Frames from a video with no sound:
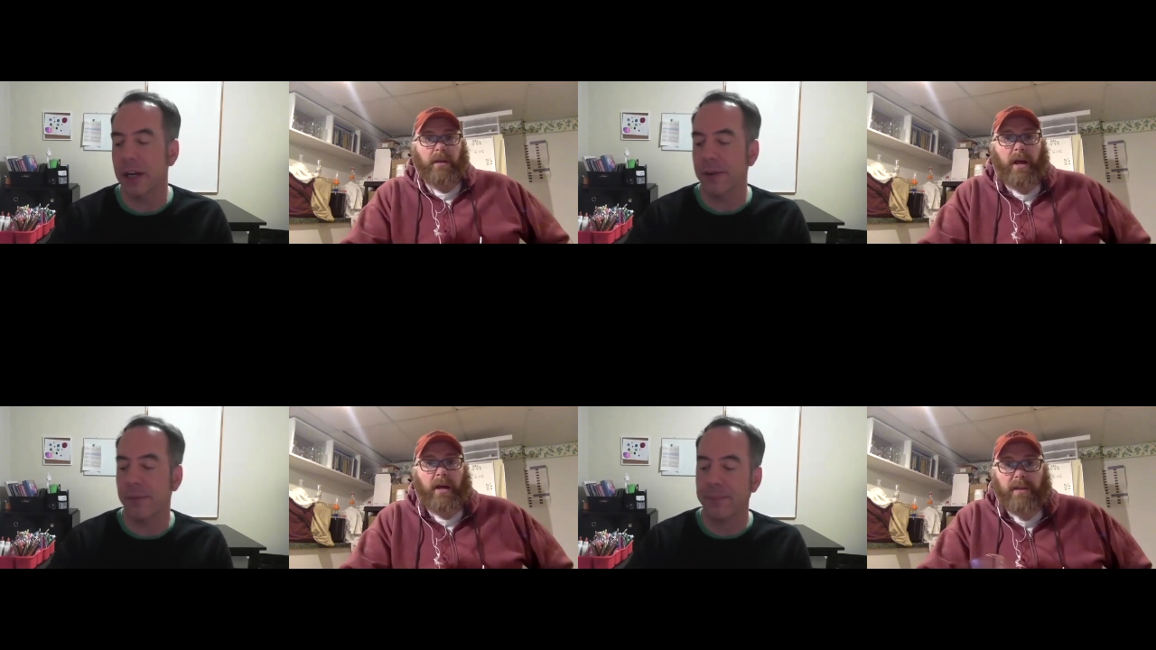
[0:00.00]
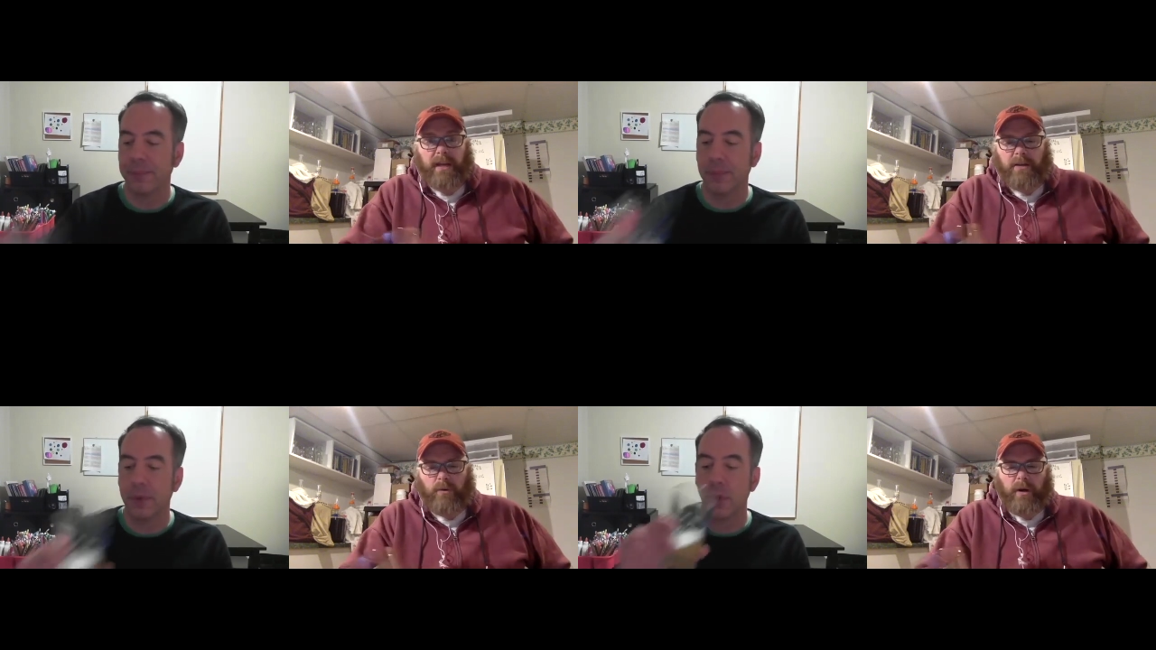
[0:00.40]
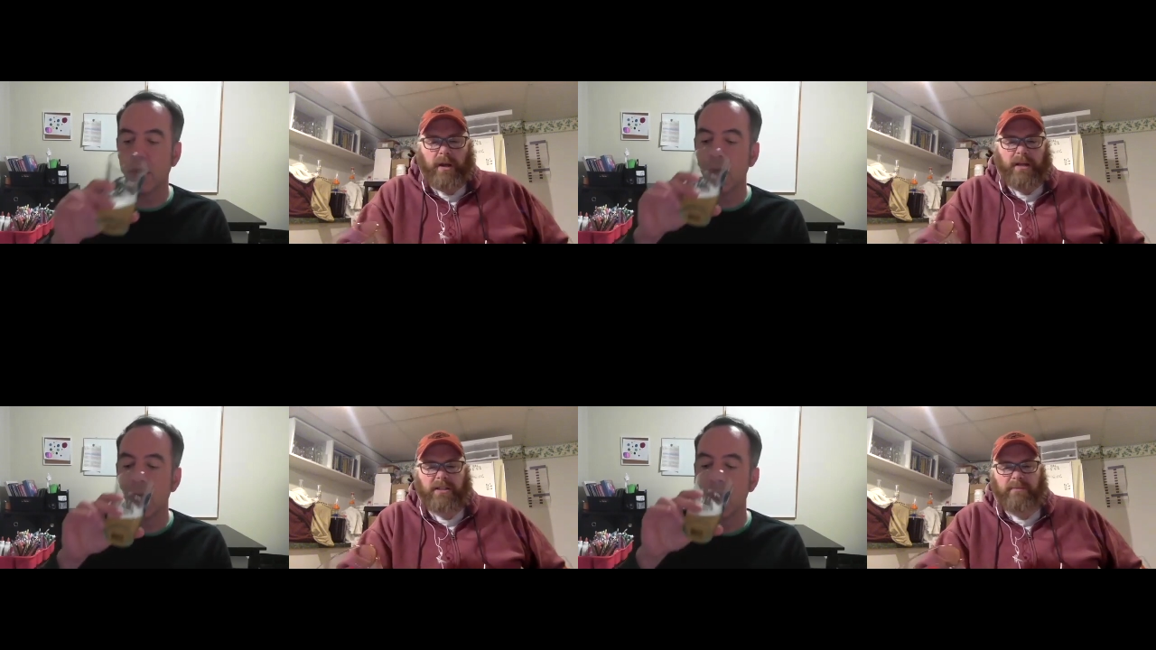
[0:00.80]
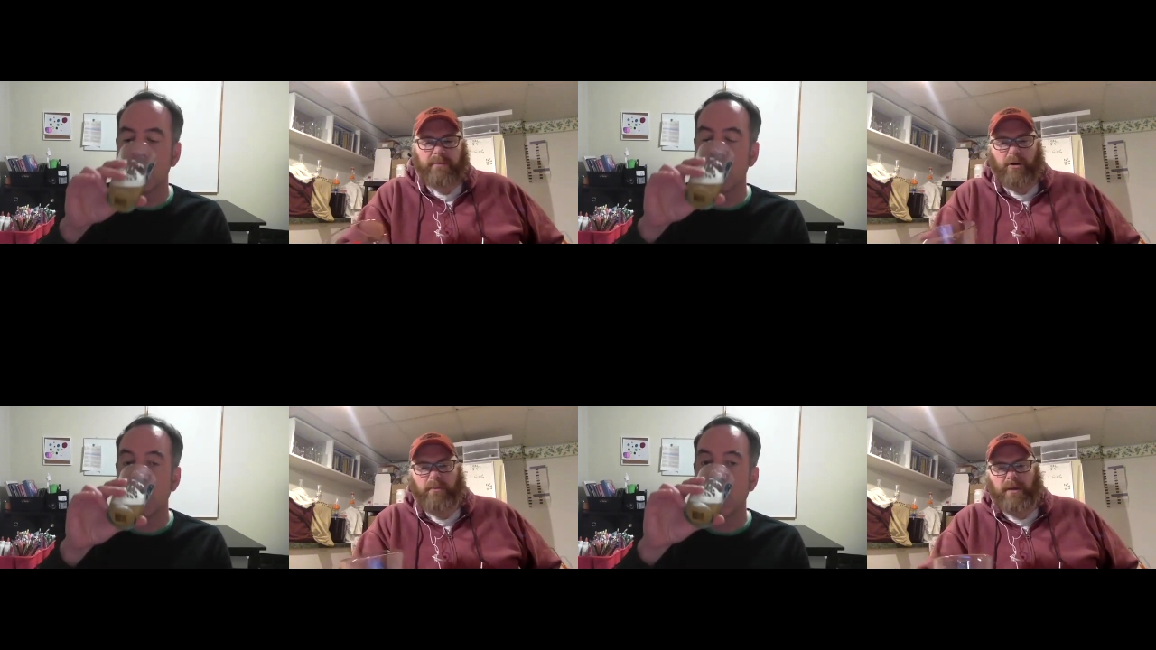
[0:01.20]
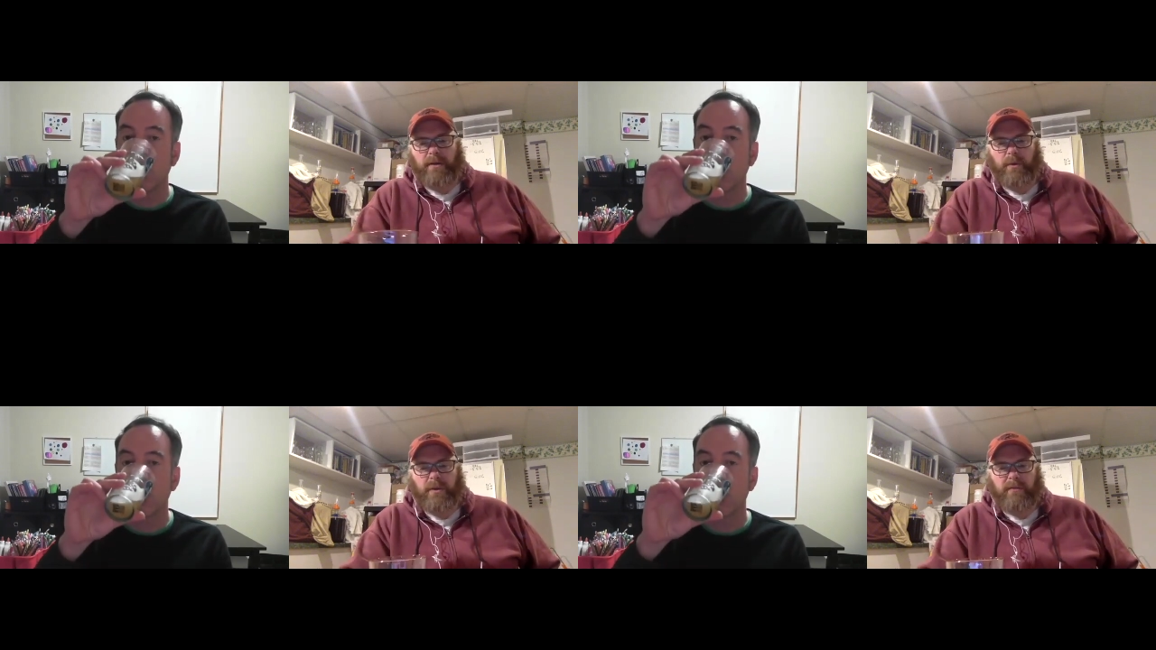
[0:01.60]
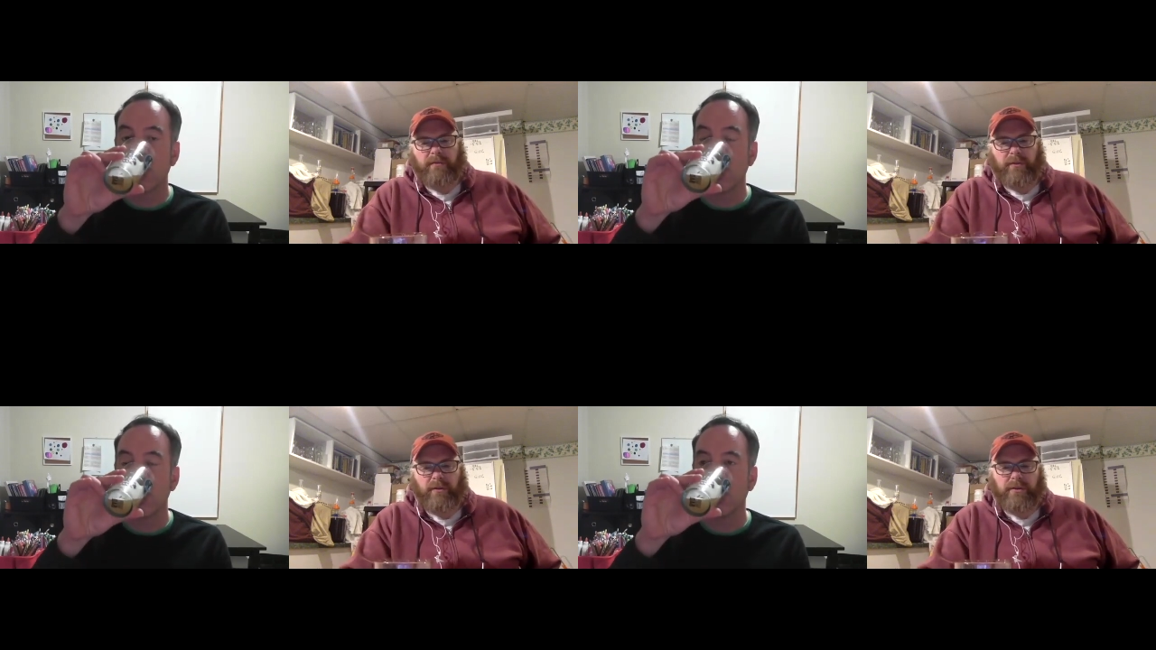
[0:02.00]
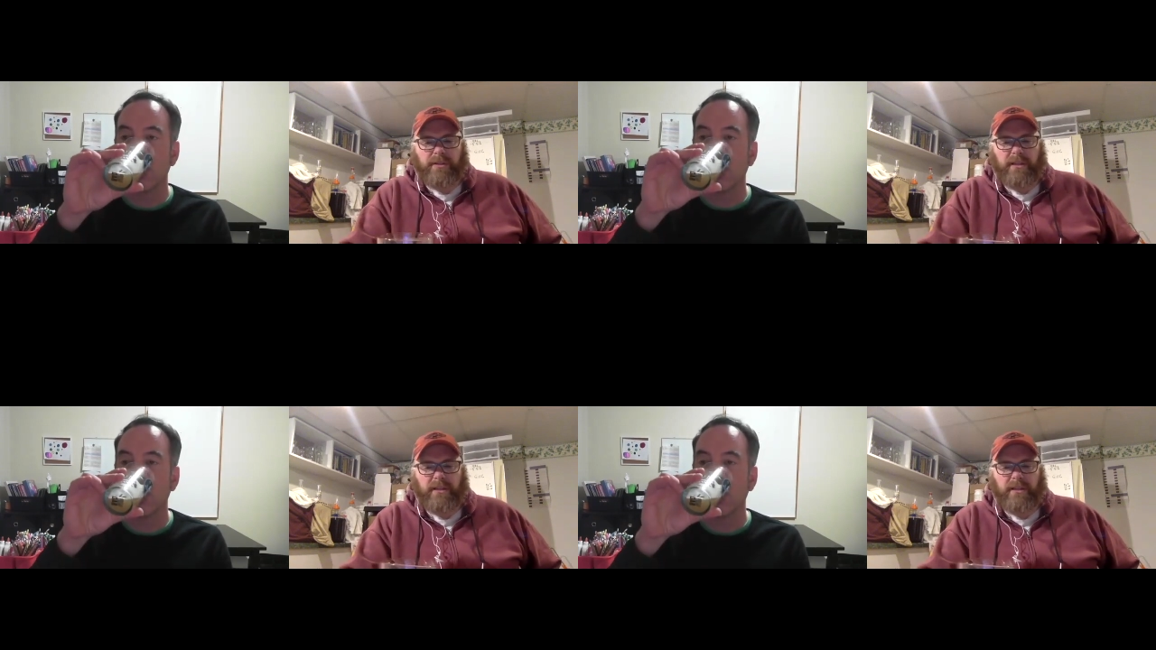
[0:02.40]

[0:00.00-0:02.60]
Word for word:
Speaker 1: Yeah, I think I'd want to experiment with it first,